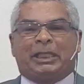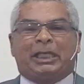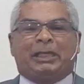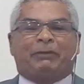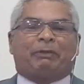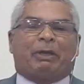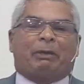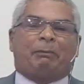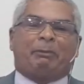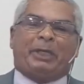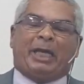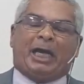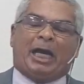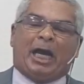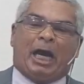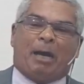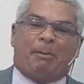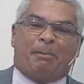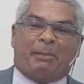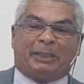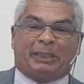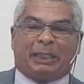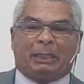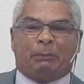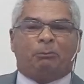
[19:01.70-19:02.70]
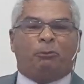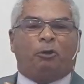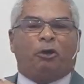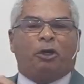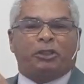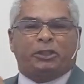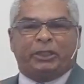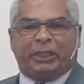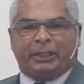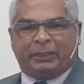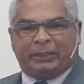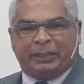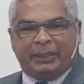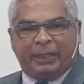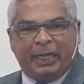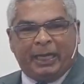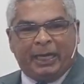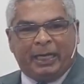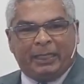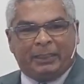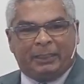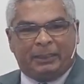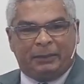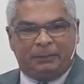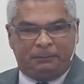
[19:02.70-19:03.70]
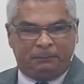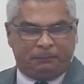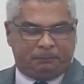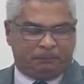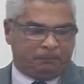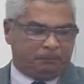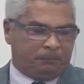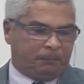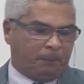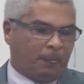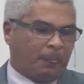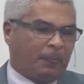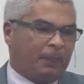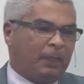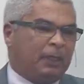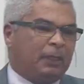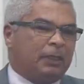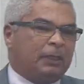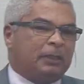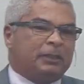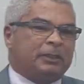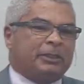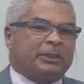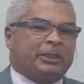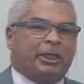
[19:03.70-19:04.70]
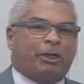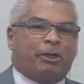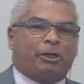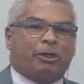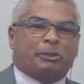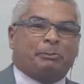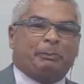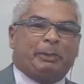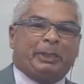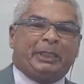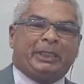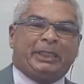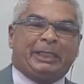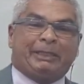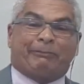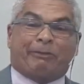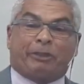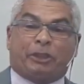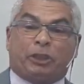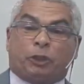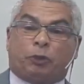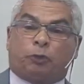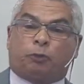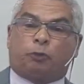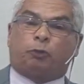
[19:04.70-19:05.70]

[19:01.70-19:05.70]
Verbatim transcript: in heaven. So God delivered my soul from eternal death.